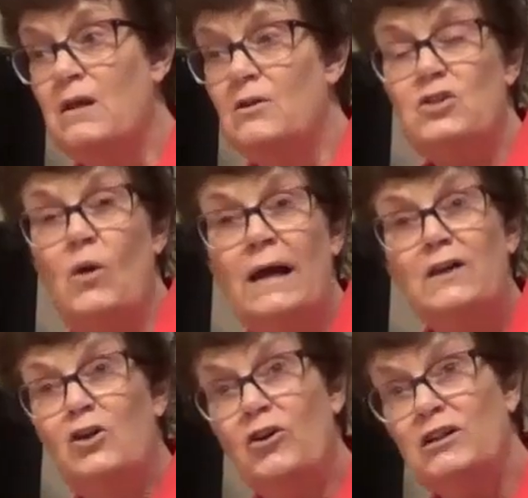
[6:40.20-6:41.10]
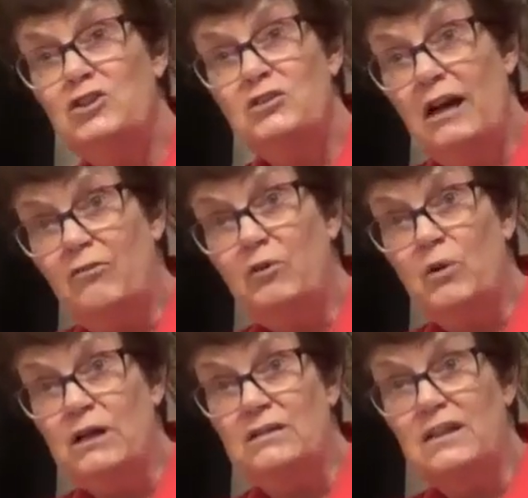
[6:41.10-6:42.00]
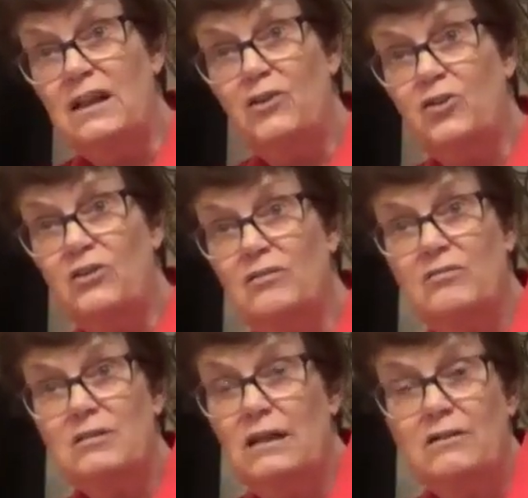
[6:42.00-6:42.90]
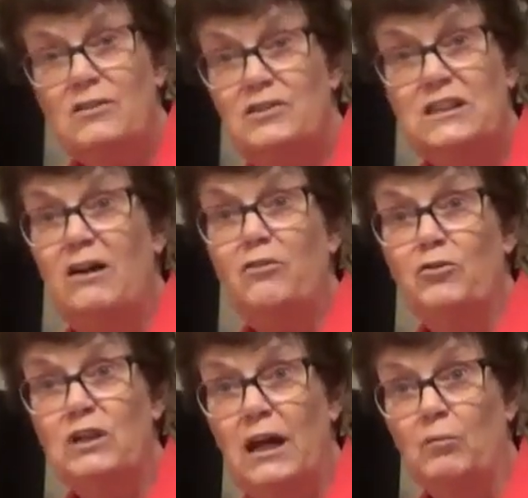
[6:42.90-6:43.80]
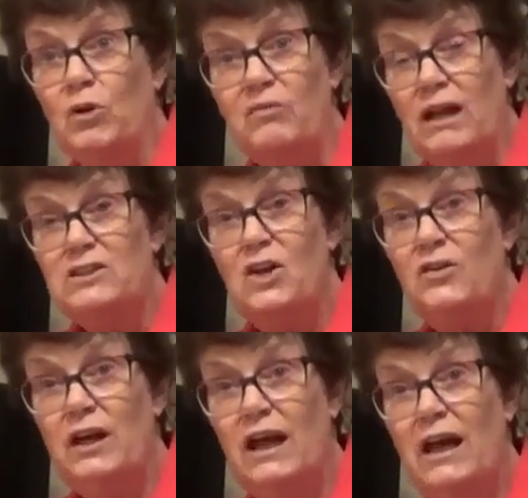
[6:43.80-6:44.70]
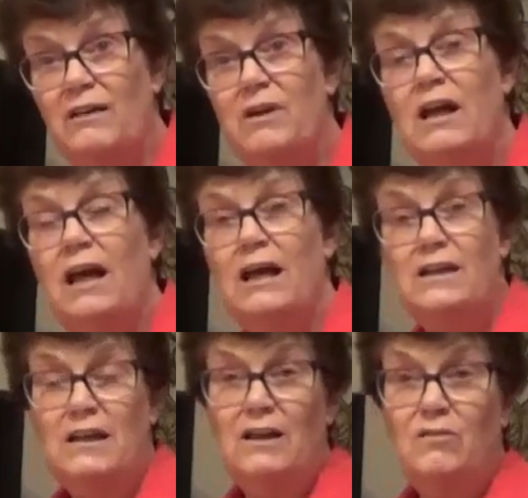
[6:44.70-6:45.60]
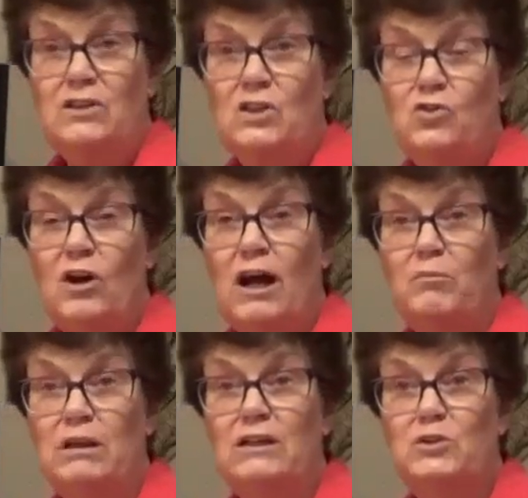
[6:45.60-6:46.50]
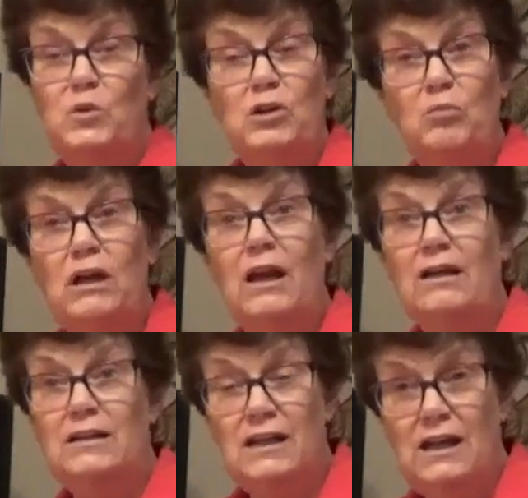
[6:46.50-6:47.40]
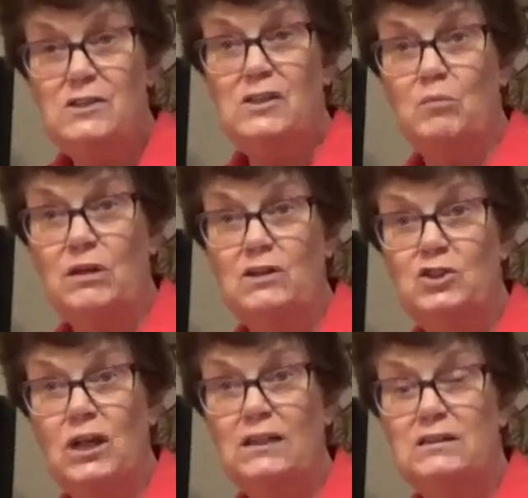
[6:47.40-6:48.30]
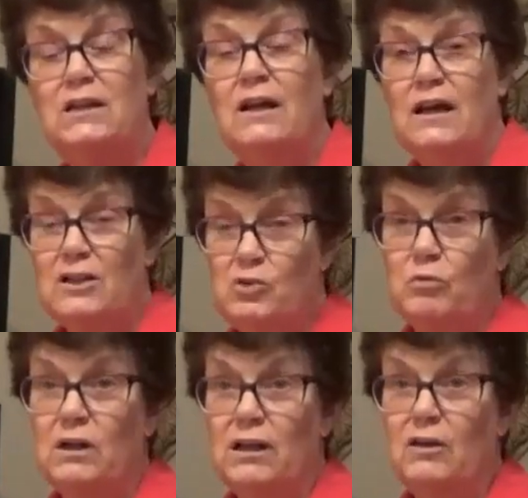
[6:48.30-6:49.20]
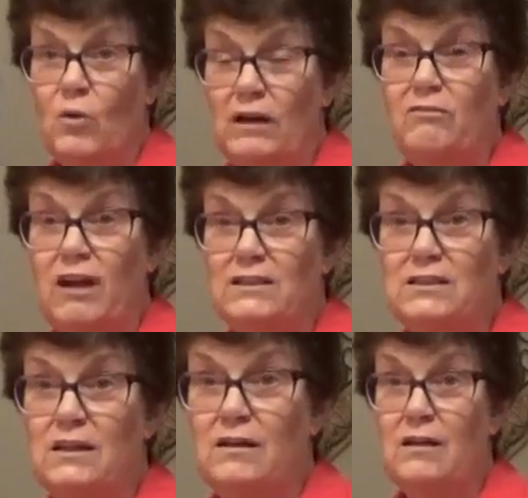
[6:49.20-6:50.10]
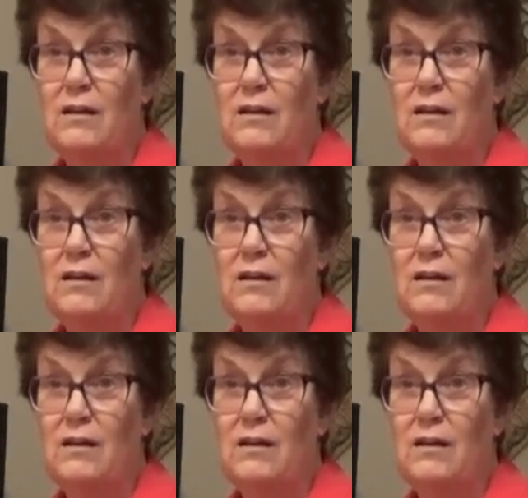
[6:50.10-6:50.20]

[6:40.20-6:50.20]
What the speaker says: So I encourage everyone to get their little cell phone camera, if that's all they have, and to give this a try, because when you begin to get some of these shots, it's really quite fascinating.